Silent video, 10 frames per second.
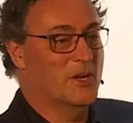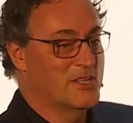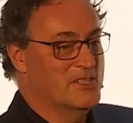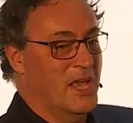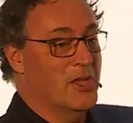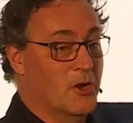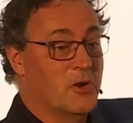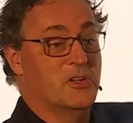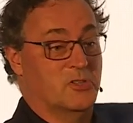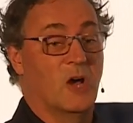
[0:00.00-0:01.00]
it can say,
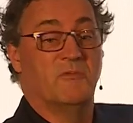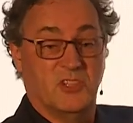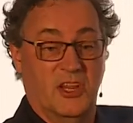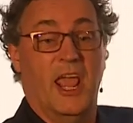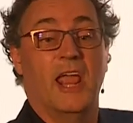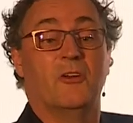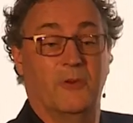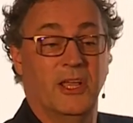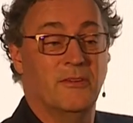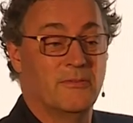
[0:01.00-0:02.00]
Gerd is obviously
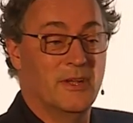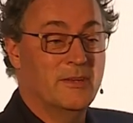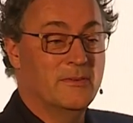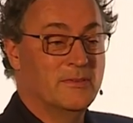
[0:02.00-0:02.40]
angry, right?